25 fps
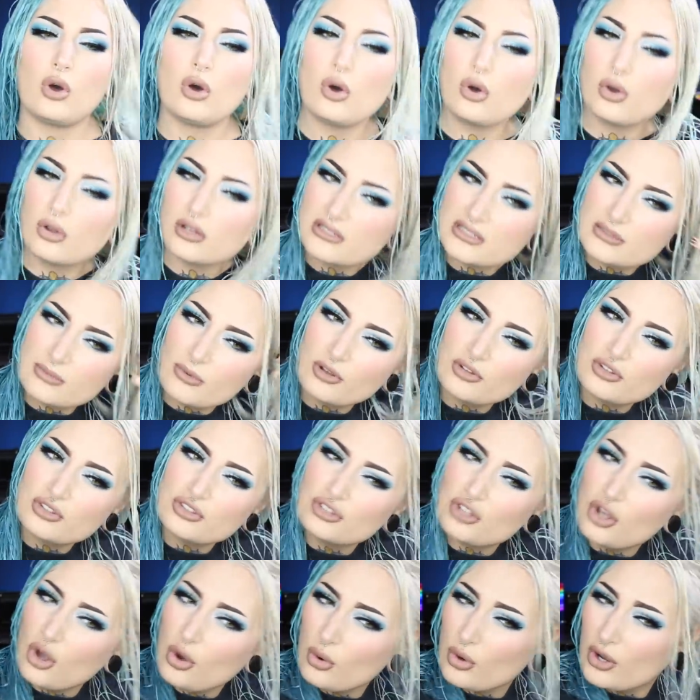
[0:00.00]
Oh, it smells
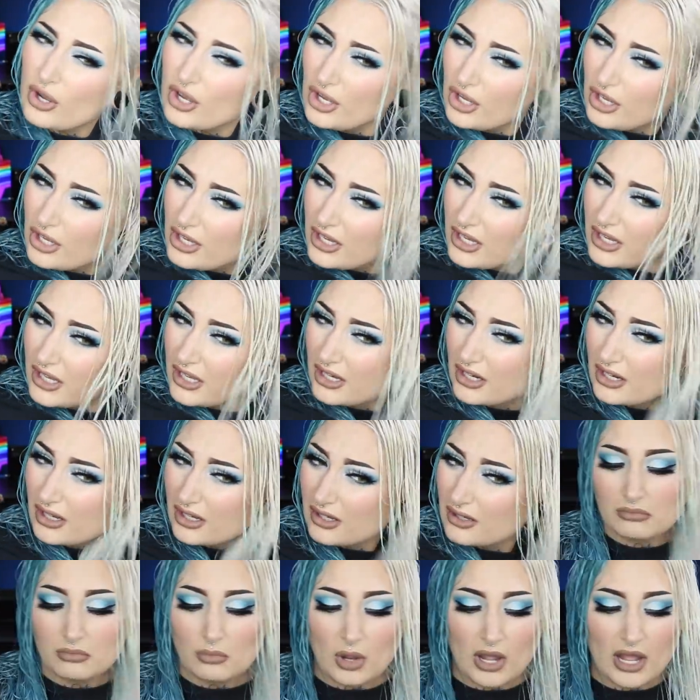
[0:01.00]
so
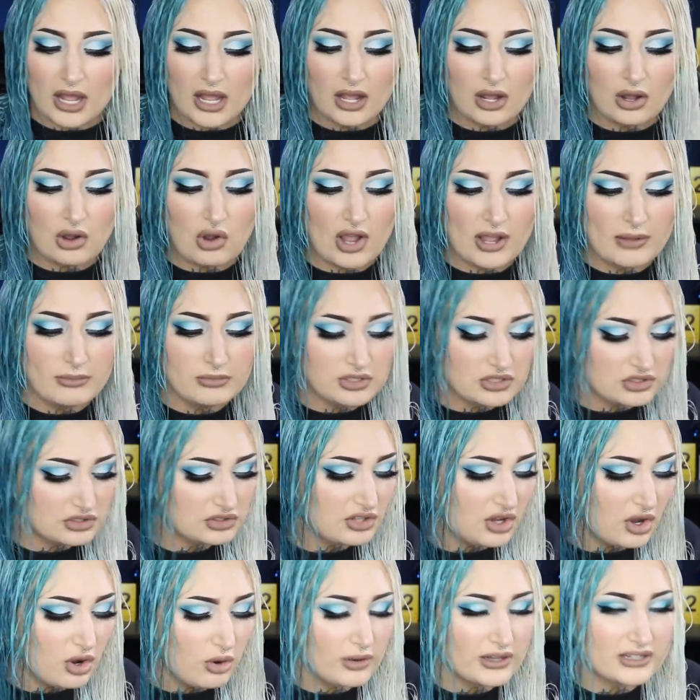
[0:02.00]
good. Wow, I'm
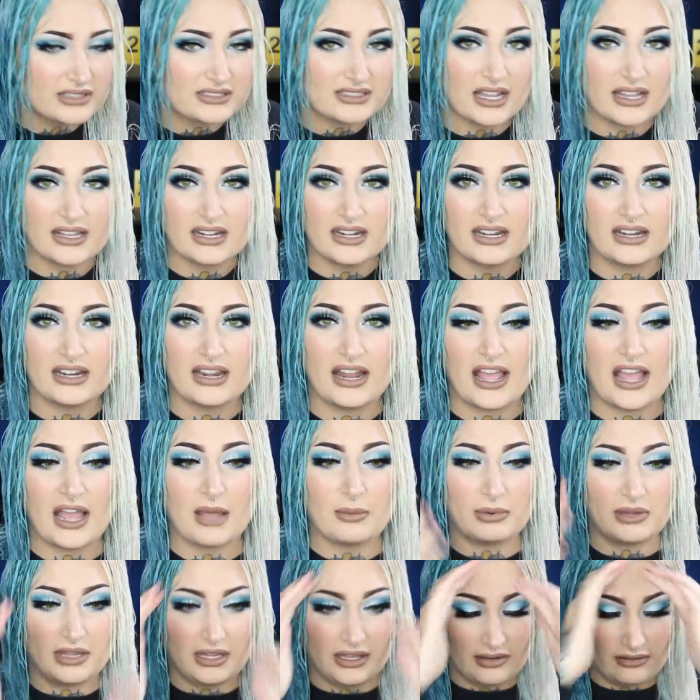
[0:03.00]
so excited and
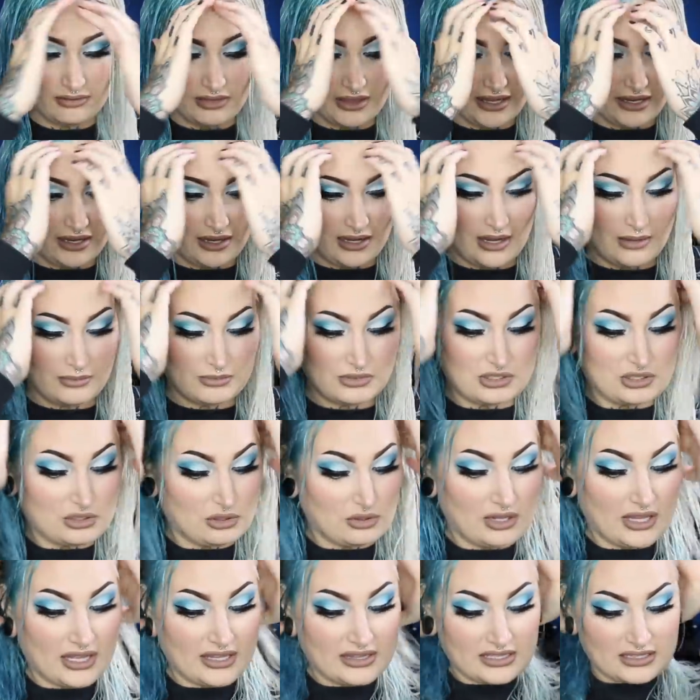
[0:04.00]
happy. Like, I'm so
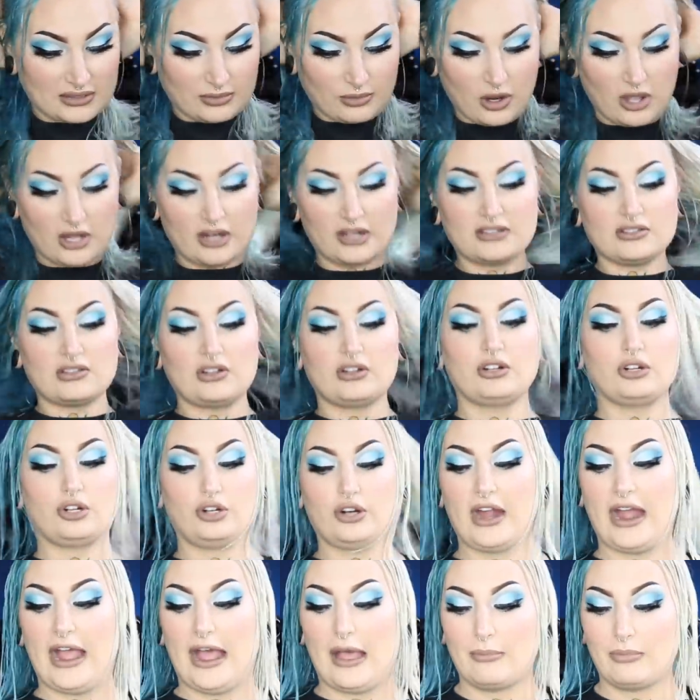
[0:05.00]
glad these products aren't
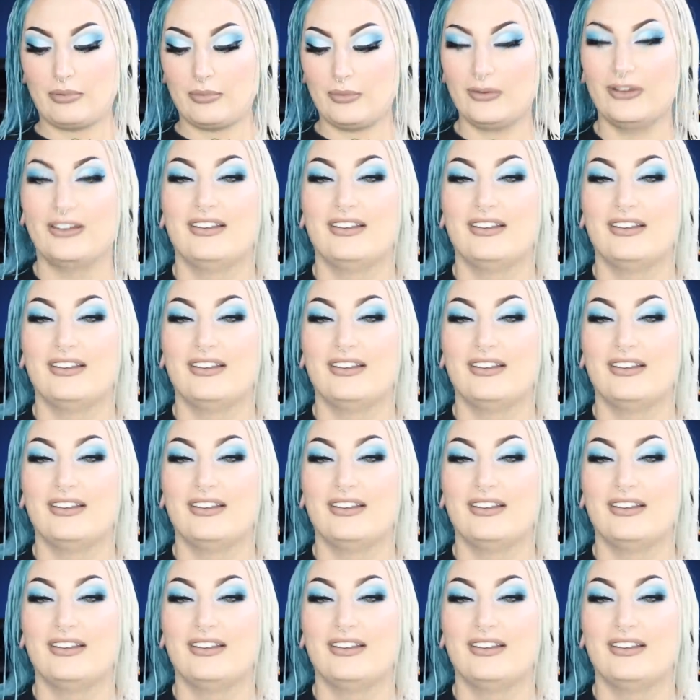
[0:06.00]
crap.